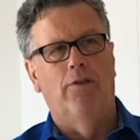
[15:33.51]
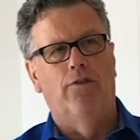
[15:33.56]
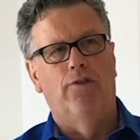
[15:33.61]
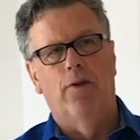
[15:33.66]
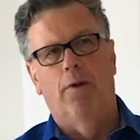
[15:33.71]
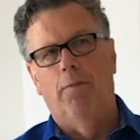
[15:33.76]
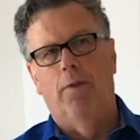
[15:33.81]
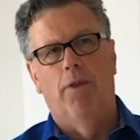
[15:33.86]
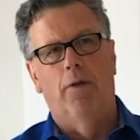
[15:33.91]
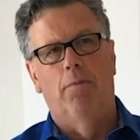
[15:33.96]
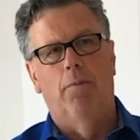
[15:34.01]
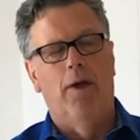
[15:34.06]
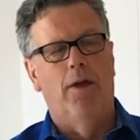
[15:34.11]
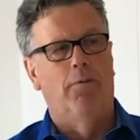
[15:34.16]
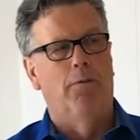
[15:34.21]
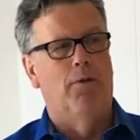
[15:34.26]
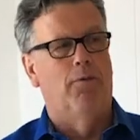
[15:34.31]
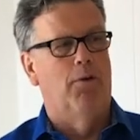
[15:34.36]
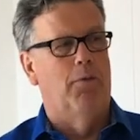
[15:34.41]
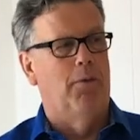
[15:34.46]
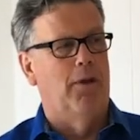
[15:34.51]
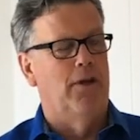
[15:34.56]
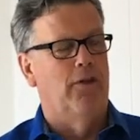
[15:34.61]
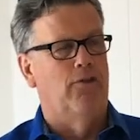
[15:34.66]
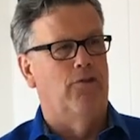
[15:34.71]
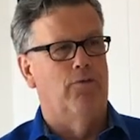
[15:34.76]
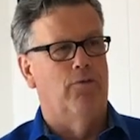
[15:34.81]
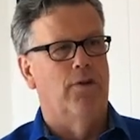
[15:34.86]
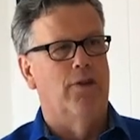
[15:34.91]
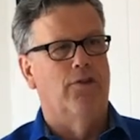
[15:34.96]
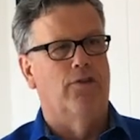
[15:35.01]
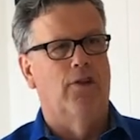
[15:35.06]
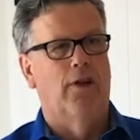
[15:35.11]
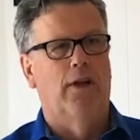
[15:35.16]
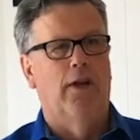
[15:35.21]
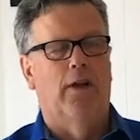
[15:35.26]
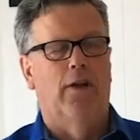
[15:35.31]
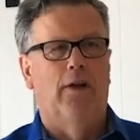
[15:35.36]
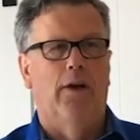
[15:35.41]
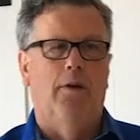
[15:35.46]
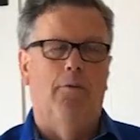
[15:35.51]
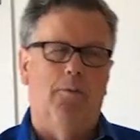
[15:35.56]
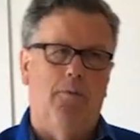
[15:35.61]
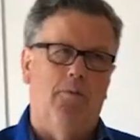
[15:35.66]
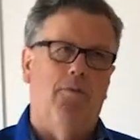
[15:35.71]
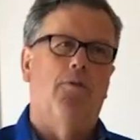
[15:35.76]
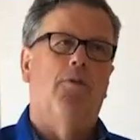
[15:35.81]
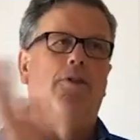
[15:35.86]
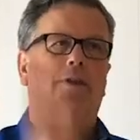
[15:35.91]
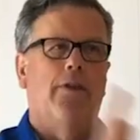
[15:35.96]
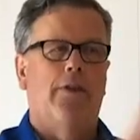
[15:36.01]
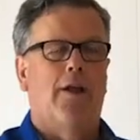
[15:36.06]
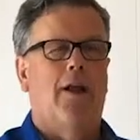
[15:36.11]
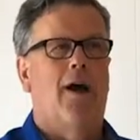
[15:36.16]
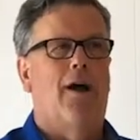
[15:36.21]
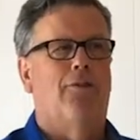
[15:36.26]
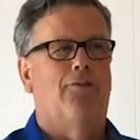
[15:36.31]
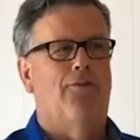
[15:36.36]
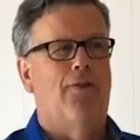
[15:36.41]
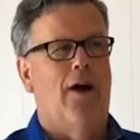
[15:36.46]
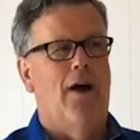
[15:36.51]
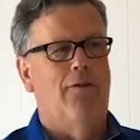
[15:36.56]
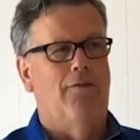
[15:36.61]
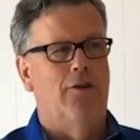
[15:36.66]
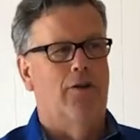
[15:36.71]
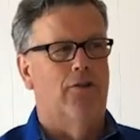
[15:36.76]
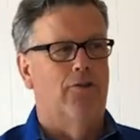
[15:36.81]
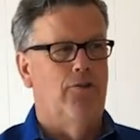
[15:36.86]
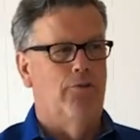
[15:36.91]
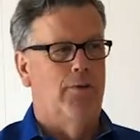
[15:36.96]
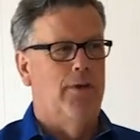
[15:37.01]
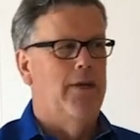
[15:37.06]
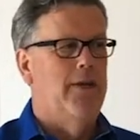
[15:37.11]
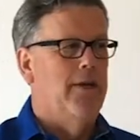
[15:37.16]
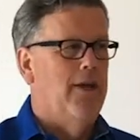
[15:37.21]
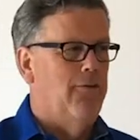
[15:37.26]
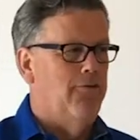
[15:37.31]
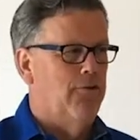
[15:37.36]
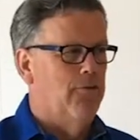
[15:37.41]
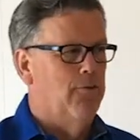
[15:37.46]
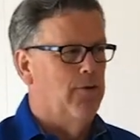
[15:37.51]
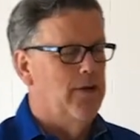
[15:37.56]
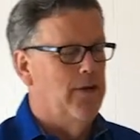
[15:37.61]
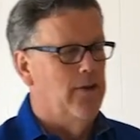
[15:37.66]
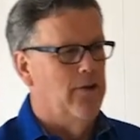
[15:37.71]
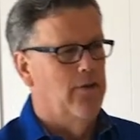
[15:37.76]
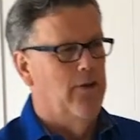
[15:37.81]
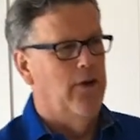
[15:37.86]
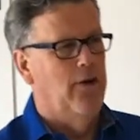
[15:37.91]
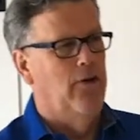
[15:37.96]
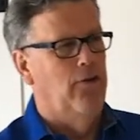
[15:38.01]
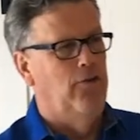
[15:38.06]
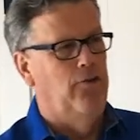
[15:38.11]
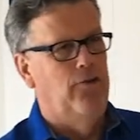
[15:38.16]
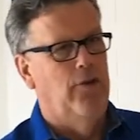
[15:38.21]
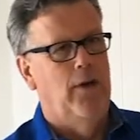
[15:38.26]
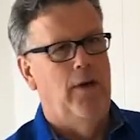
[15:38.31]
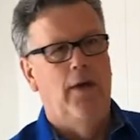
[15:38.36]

Some of them have been replaced recently, within the last 5 years, so we didn't have to redo those.